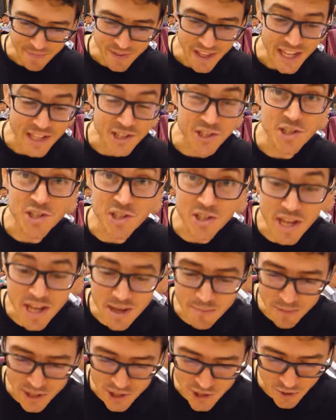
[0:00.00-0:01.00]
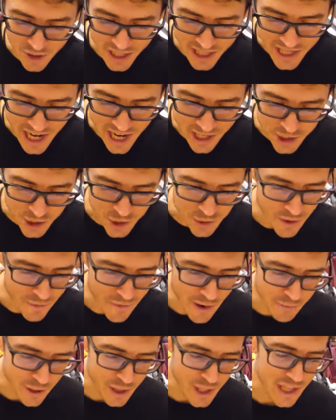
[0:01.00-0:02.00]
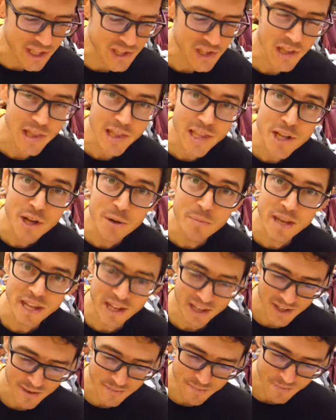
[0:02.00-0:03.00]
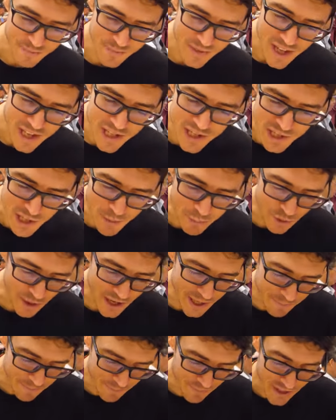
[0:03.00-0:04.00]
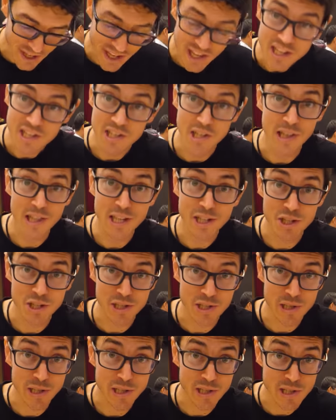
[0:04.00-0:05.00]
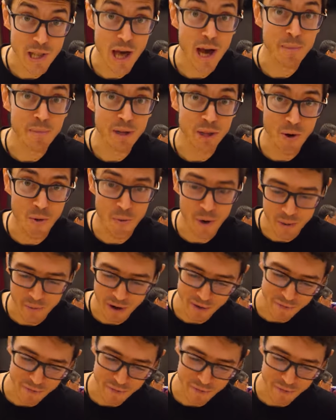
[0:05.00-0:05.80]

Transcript: It's steamed, so the texture of everything is a little bit slippery. Deliciously slimy though, one of my